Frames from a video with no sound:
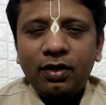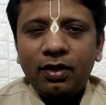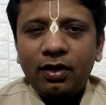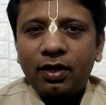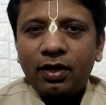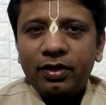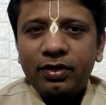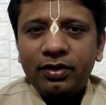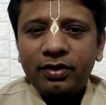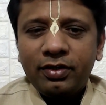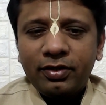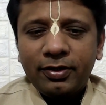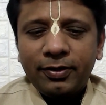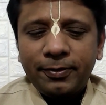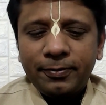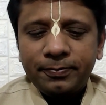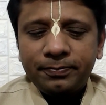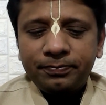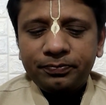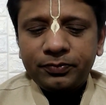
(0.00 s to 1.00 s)
And
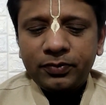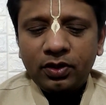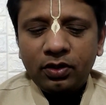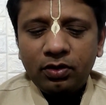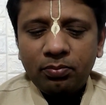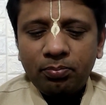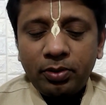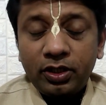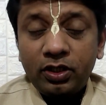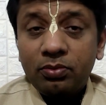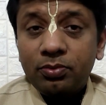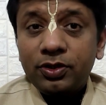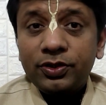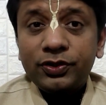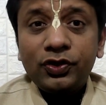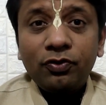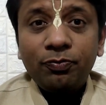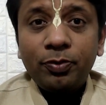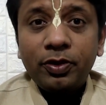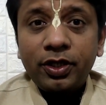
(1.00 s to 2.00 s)
by the
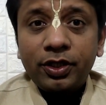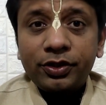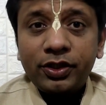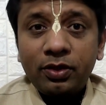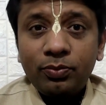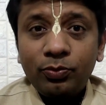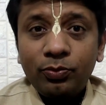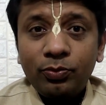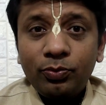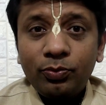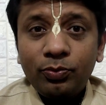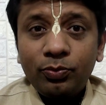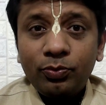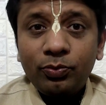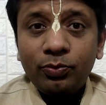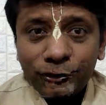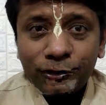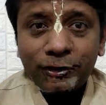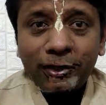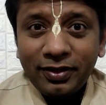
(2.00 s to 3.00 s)
mercy of Parashar Muni,
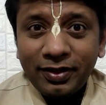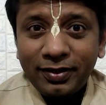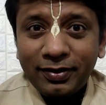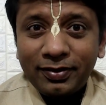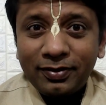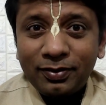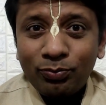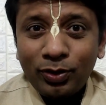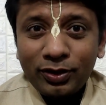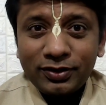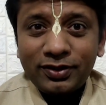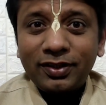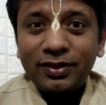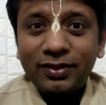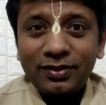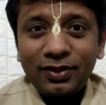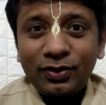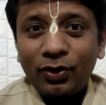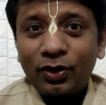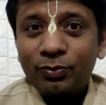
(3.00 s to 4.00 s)
immediately
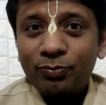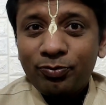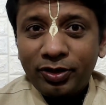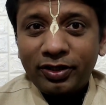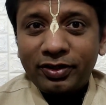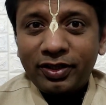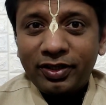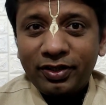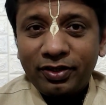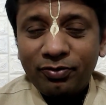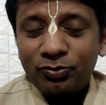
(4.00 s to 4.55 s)
Matsyagandha got pregnant.